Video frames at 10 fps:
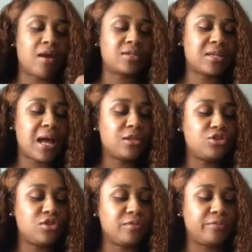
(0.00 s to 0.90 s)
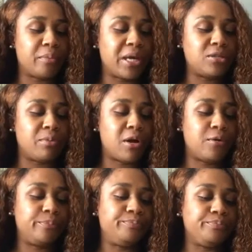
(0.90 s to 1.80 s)
a scholarship for
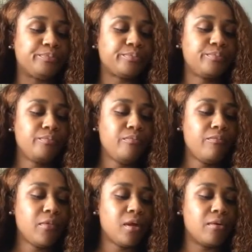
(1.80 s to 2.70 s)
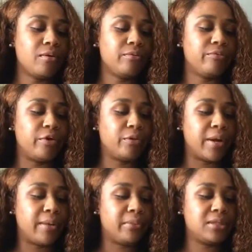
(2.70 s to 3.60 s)
baseball for
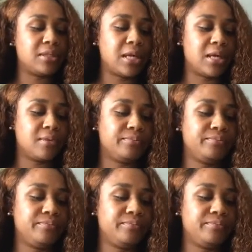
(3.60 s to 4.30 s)
Grambling State.